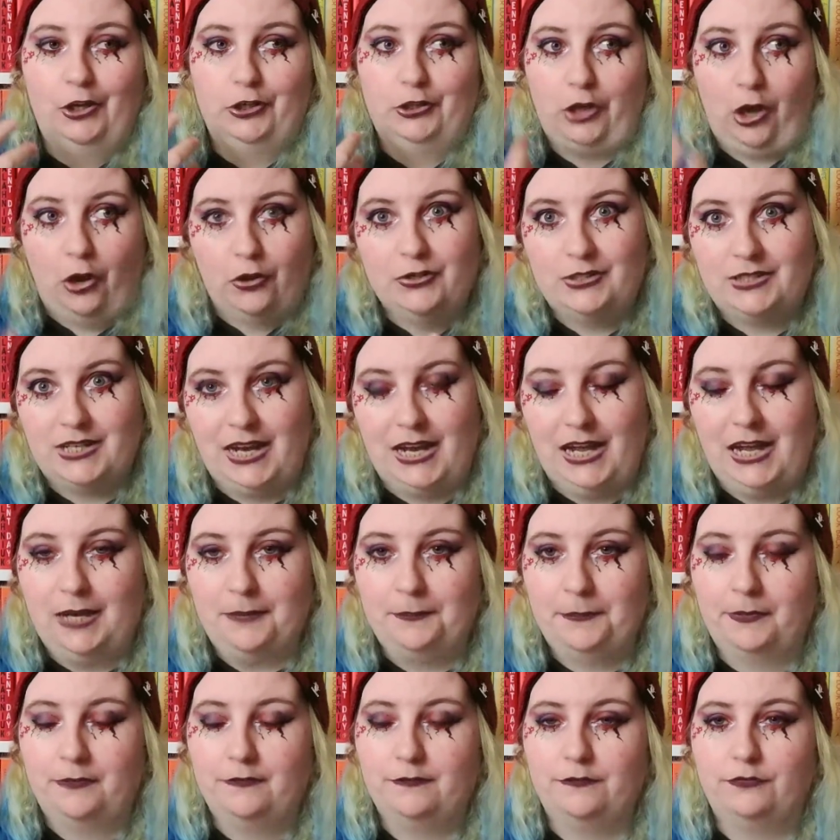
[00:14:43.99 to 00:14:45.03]
going to
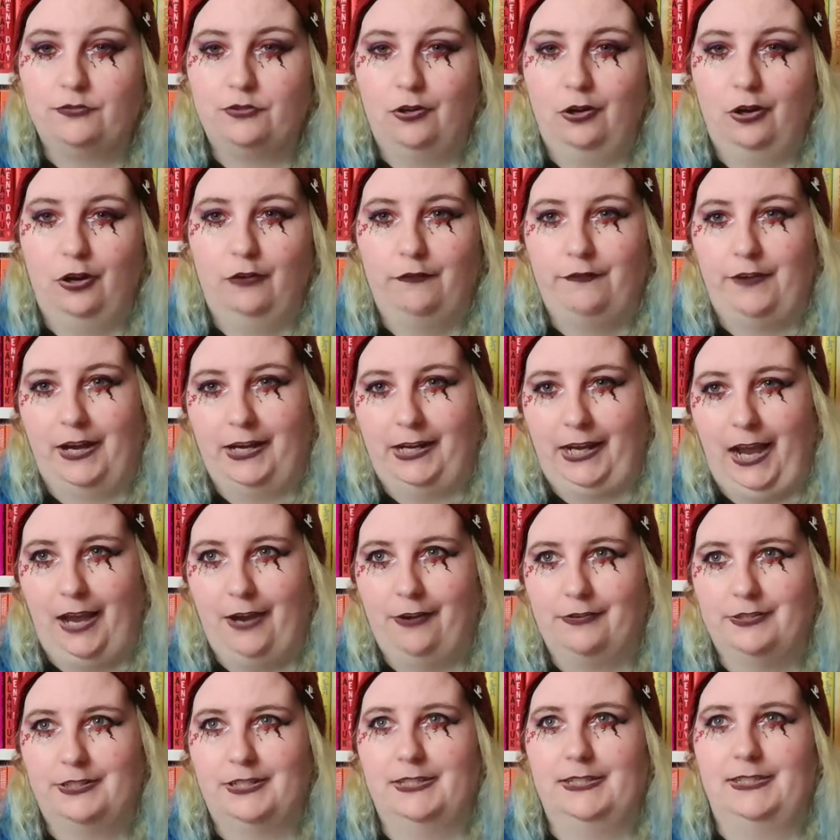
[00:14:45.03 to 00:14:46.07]
happen for all of our
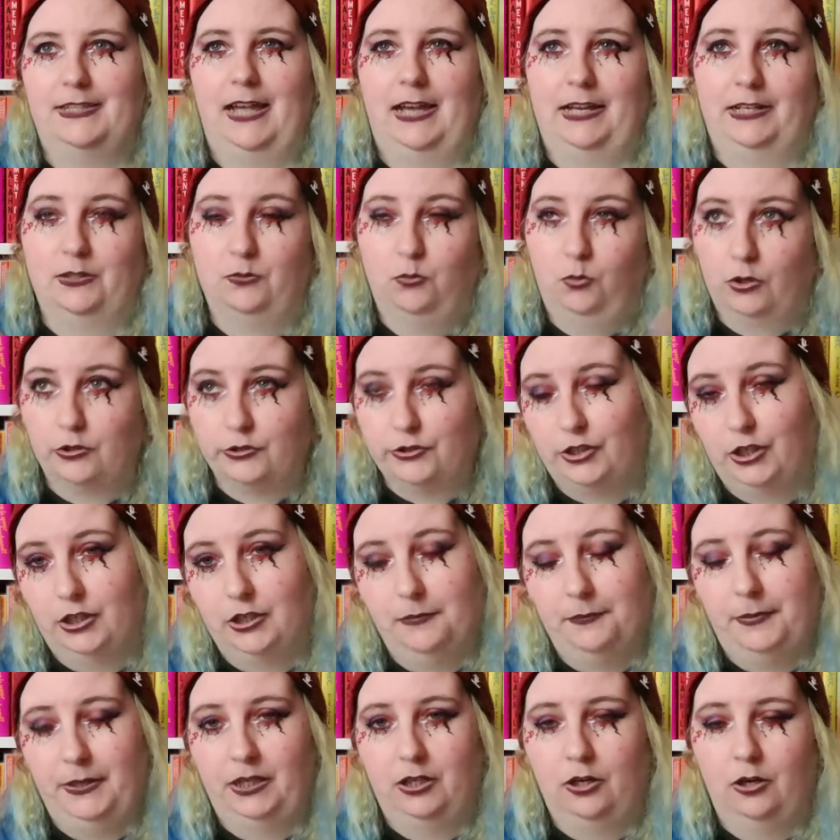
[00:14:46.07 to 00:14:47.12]
characters next, what's going
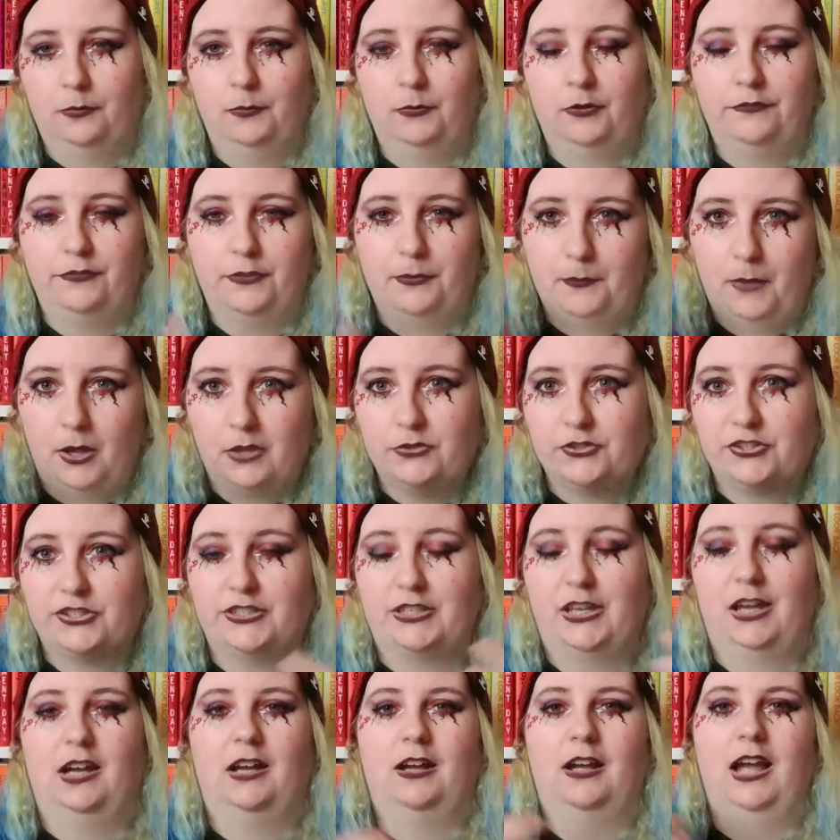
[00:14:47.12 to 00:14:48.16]
to become of the
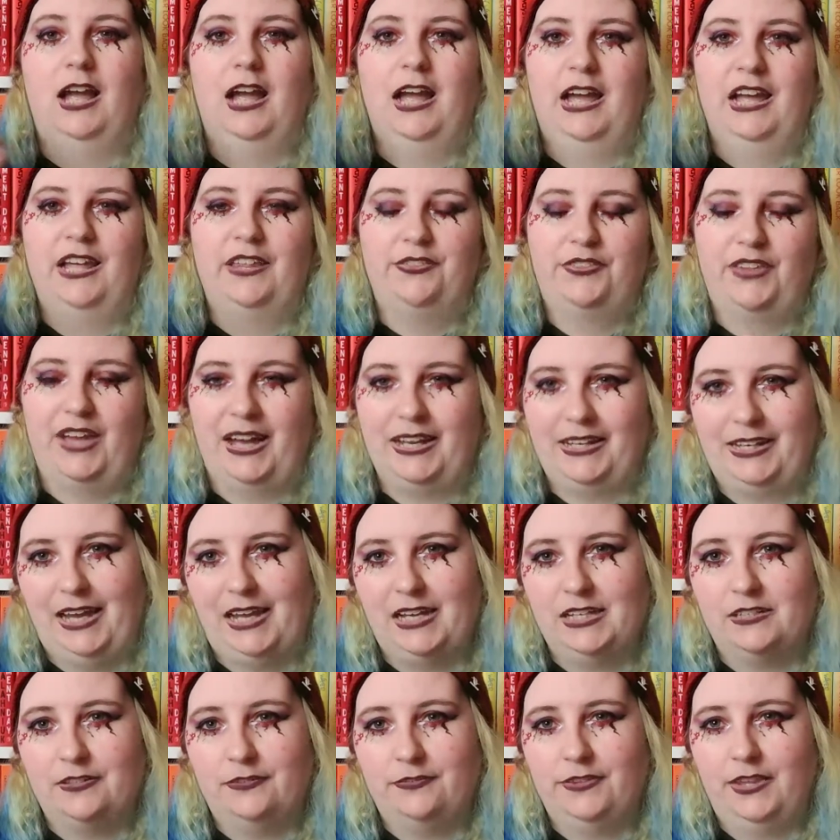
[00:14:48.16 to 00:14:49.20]
monster, that
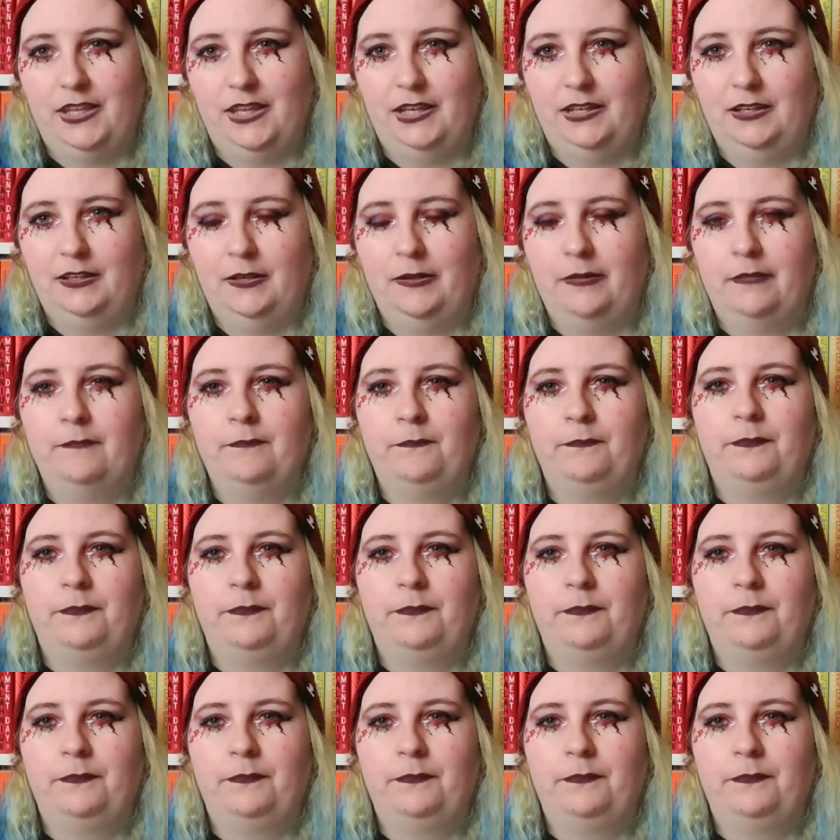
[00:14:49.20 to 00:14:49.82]
kind of thing.